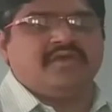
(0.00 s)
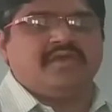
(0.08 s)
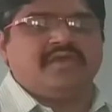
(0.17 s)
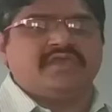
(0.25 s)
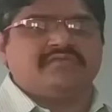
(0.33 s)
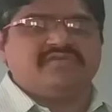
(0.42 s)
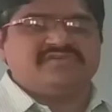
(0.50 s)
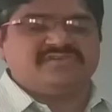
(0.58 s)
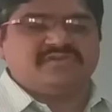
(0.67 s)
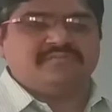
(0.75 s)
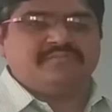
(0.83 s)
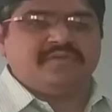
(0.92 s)

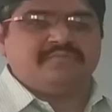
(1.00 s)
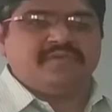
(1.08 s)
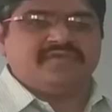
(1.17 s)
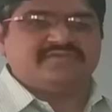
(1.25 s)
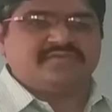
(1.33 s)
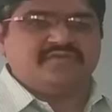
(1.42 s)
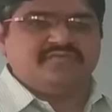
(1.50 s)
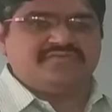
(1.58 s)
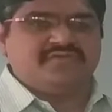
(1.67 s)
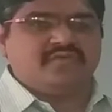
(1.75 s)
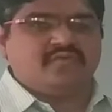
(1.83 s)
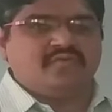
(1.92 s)
equation P plus Q
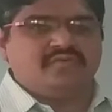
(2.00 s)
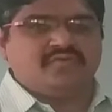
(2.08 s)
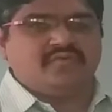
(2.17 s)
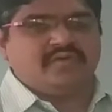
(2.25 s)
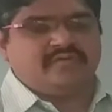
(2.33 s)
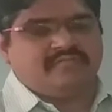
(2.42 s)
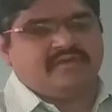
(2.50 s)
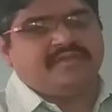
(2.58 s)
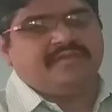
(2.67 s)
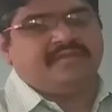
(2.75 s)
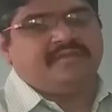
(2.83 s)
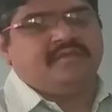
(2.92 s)
is equal to
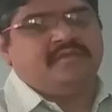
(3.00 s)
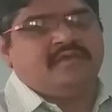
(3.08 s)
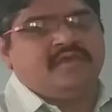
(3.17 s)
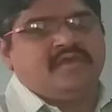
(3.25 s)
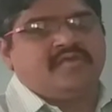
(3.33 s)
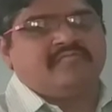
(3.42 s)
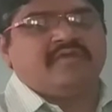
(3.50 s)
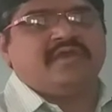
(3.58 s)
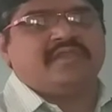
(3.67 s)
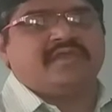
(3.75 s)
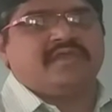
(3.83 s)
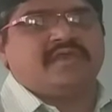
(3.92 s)
1.
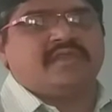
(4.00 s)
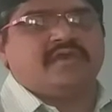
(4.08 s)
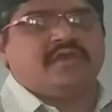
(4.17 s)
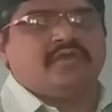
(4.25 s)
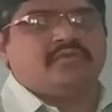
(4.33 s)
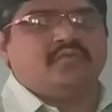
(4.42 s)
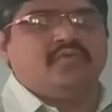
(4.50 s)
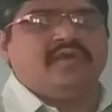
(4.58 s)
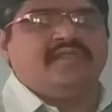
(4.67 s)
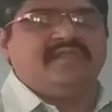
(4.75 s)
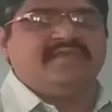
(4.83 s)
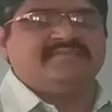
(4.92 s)
Where here two
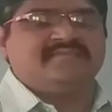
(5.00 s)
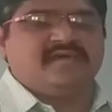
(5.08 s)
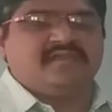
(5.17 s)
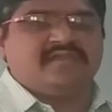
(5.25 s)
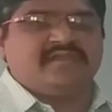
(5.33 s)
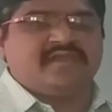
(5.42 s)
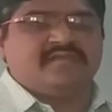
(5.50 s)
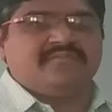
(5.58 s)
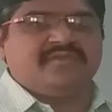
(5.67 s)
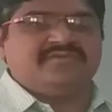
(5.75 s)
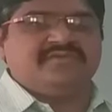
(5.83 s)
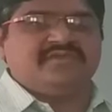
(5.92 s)
alleles are taken
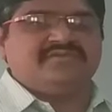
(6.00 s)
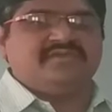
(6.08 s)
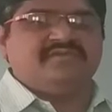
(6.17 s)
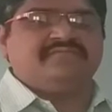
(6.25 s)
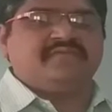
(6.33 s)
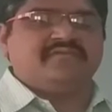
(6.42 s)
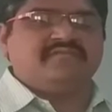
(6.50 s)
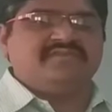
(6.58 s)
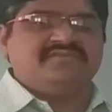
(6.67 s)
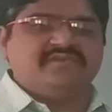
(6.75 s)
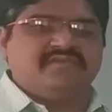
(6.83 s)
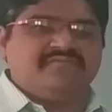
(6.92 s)
place in a gene
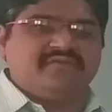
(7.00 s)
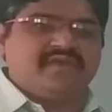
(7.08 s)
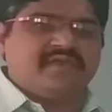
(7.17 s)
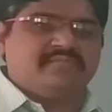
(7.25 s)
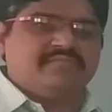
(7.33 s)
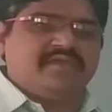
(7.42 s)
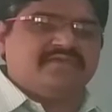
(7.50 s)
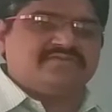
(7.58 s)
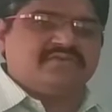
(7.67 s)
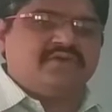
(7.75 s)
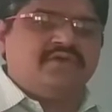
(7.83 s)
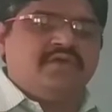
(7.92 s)
frequency. If it taken
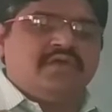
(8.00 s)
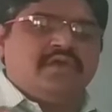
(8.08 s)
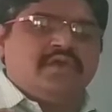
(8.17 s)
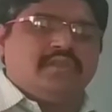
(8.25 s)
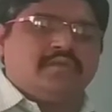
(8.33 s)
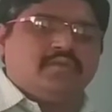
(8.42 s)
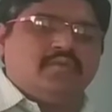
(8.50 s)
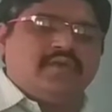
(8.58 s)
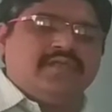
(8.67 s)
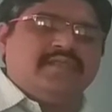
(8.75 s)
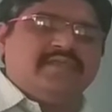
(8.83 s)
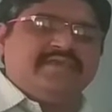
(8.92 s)
place two
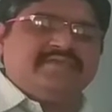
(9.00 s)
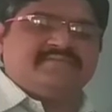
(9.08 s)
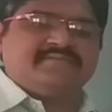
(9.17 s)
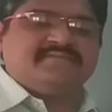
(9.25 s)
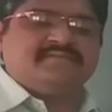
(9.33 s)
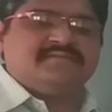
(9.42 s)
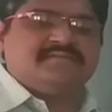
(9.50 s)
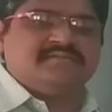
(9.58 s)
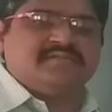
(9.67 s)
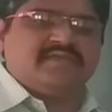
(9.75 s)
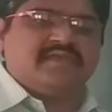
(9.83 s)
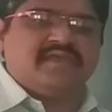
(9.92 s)
alleles,
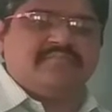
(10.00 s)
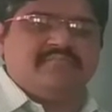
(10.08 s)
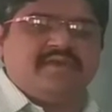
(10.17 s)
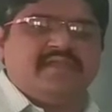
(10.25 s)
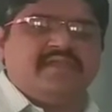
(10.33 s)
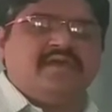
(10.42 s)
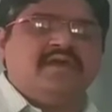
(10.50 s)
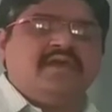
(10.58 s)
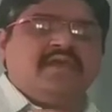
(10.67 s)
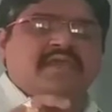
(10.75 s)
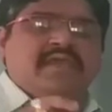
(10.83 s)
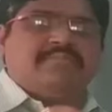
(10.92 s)
the M and
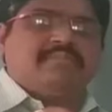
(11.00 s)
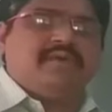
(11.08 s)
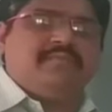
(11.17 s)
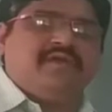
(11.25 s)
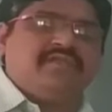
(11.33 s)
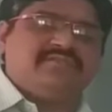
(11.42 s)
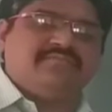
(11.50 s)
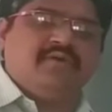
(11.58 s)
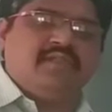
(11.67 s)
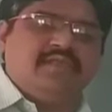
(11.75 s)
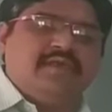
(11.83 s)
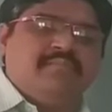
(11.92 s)
capital M and
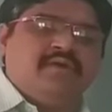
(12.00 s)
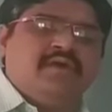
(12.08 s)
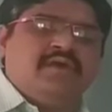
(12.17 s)
small m,